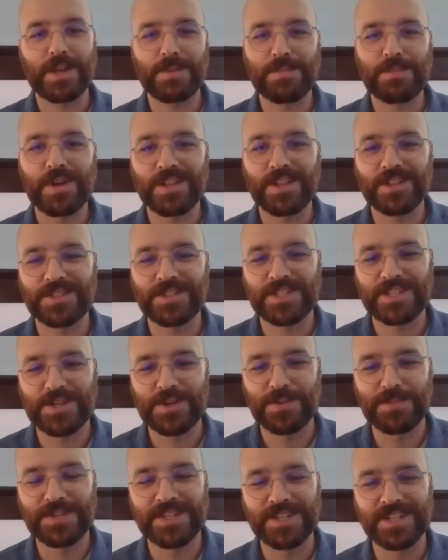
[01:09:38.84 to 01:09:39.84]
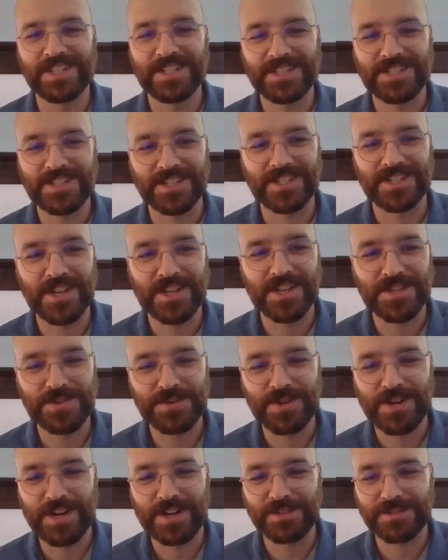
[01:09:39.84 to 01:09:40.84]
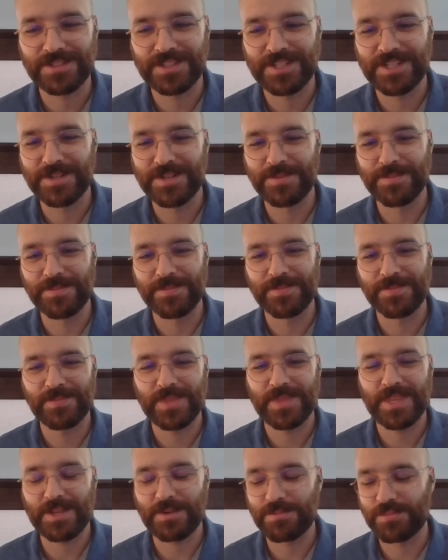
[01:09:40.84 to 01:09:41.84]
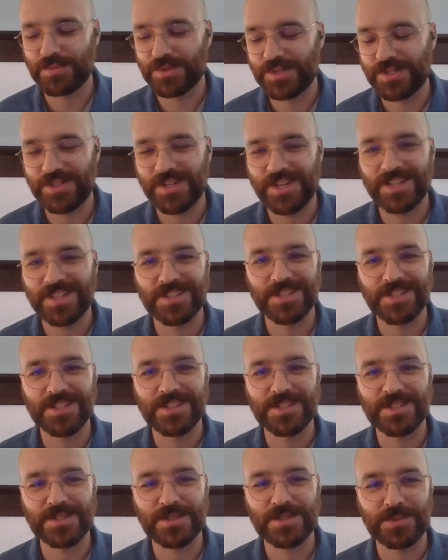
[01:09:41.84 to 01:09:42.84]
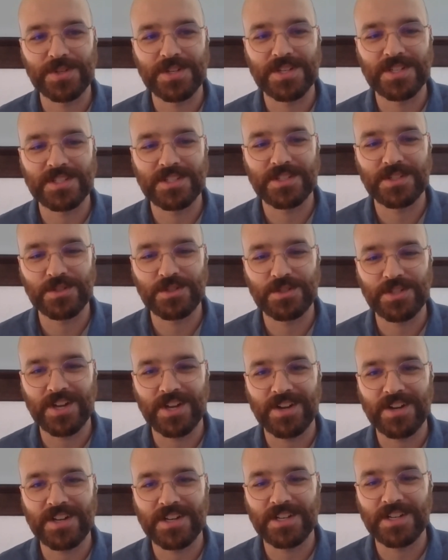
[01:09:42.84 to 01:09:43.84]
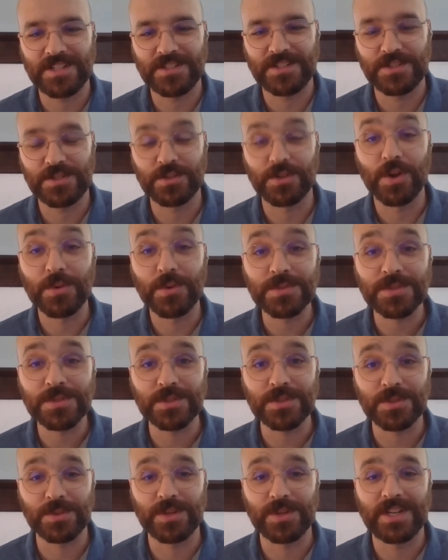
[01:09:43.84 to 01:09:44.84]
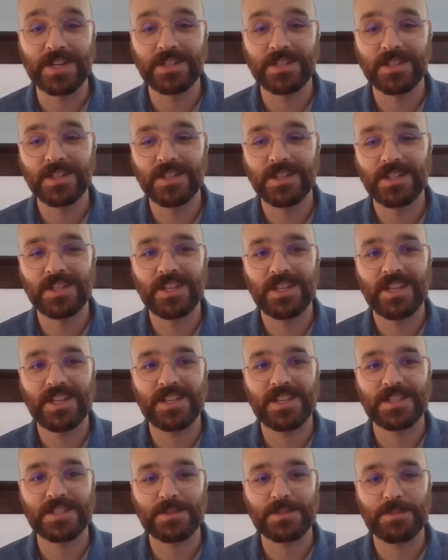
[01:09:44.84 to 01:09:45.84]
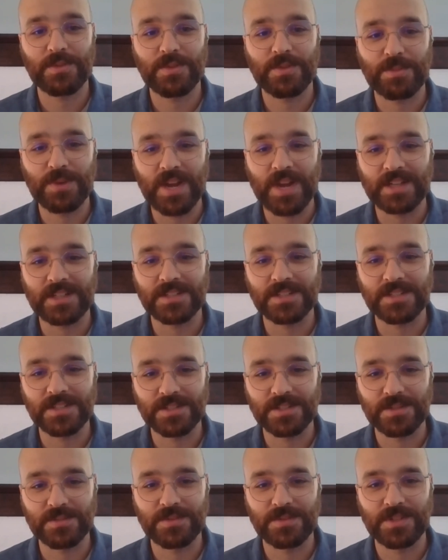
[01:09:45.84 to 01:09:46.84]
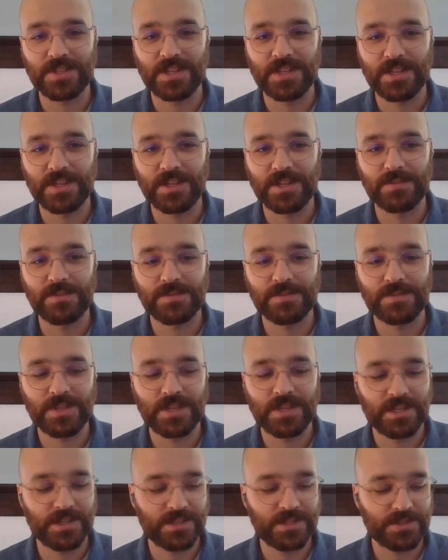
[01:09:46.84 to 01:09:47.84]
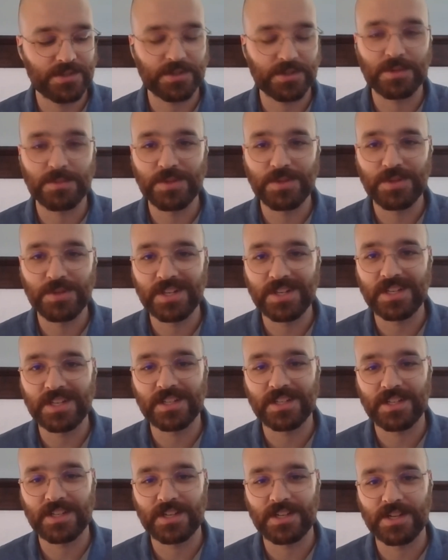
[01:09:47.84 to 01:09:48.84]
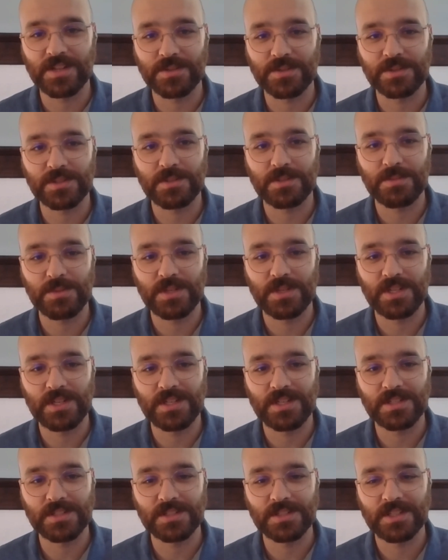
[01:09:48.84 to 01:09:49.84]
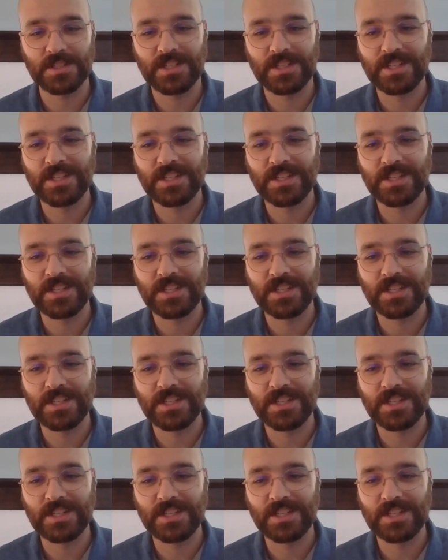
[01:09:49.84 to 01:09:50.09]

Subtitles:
I apologize. I don't mean to cut you off. I appreciate the stories that you're sharing and your own story and some of the practices of your community and others' communities.